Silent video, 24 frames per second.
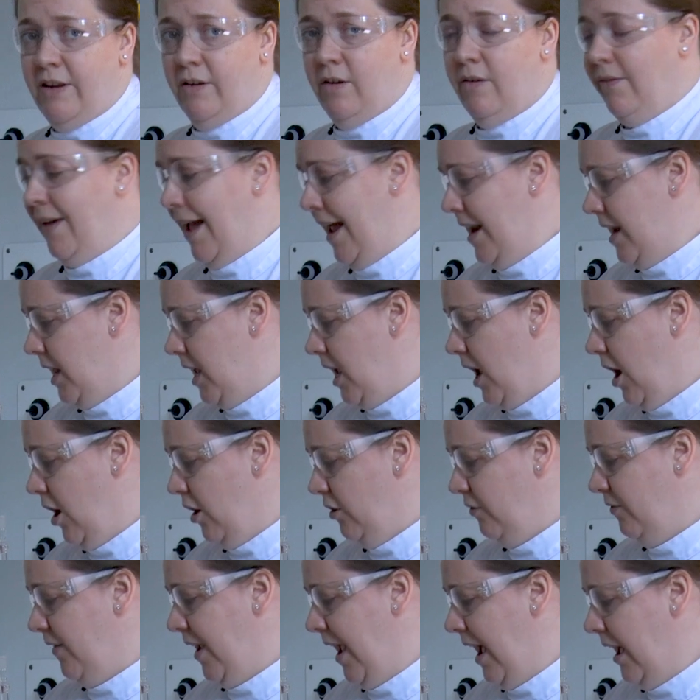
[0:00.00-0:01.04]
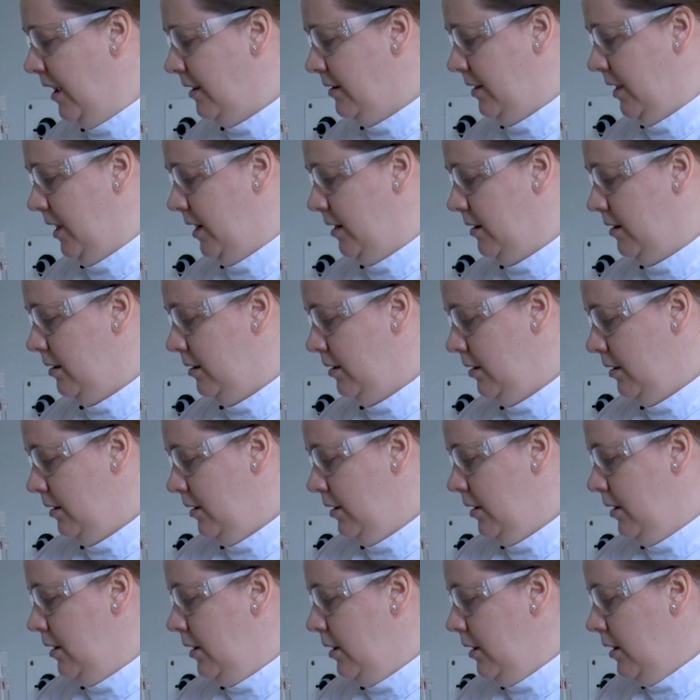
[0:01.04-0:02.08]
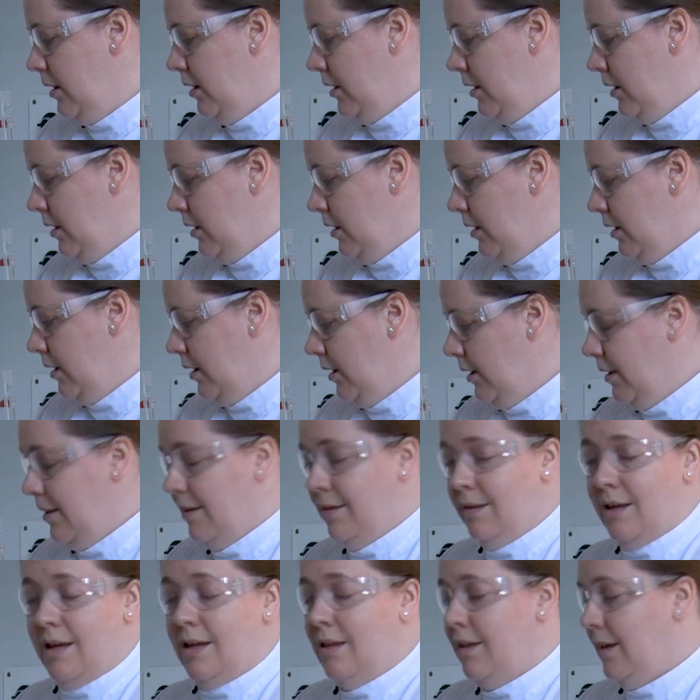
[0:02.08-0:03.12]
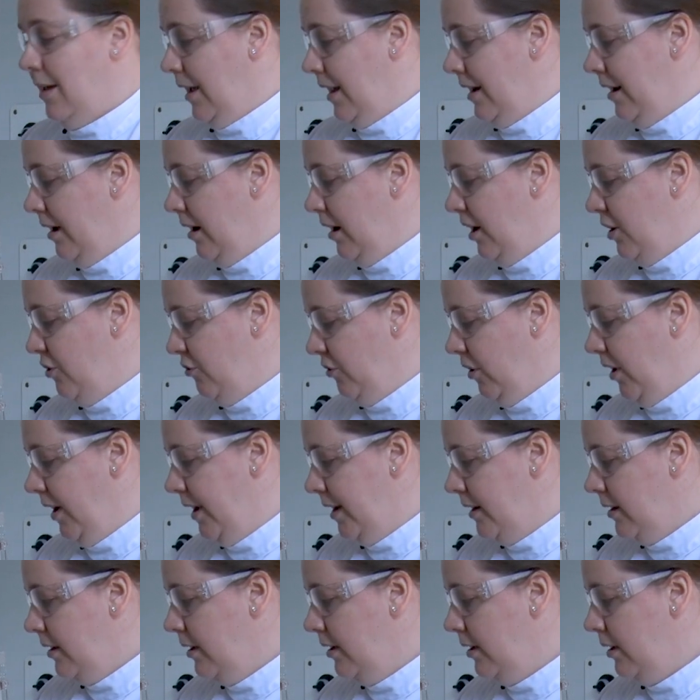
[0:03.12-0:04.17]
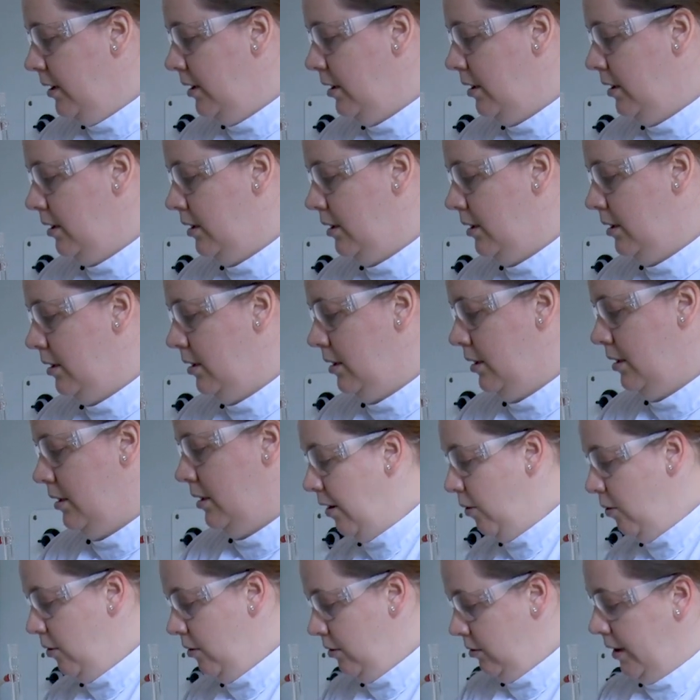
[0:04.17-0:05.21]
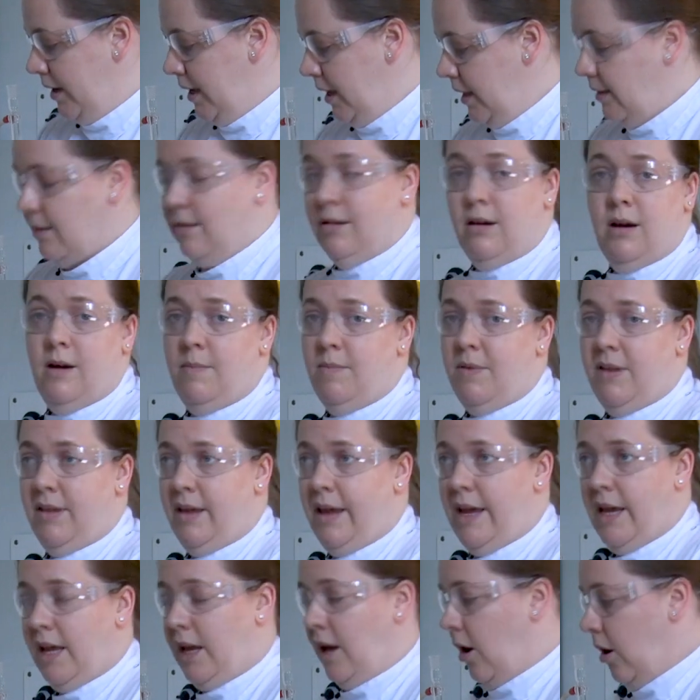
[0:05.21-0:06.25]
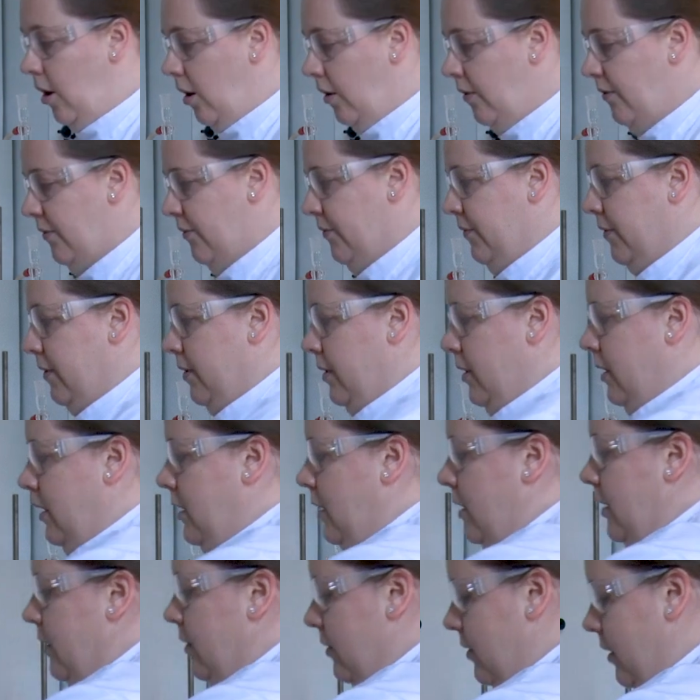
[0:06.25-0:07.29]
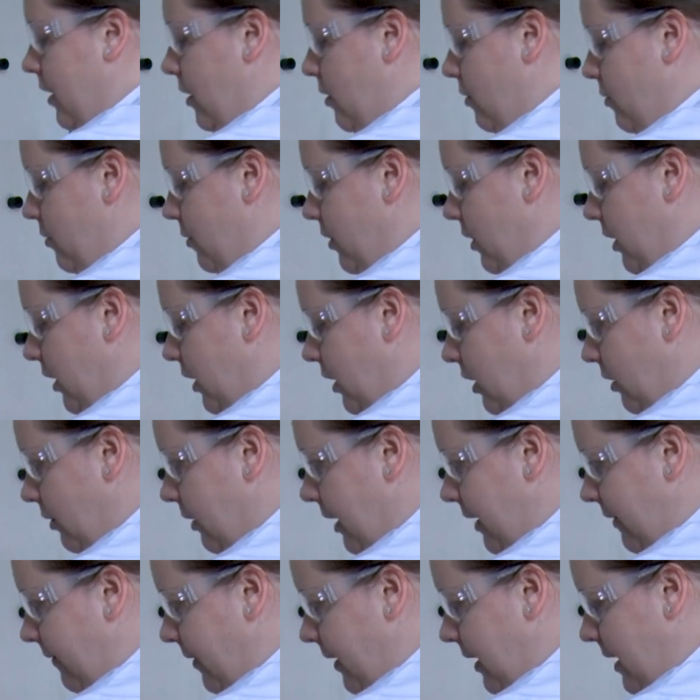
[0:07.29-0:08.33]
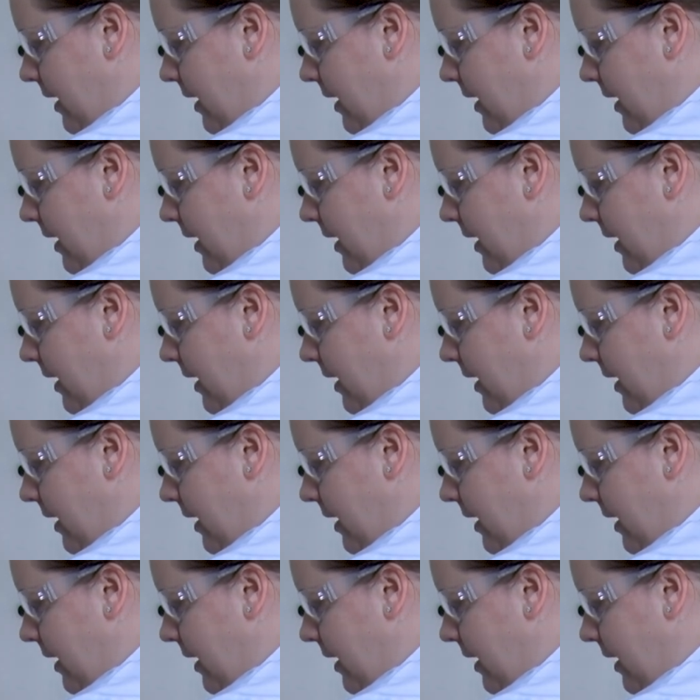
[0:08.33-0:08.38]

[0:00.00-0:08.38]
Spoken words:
of any unreacted acetic anhydride. Now it's time to take it off. So you lift the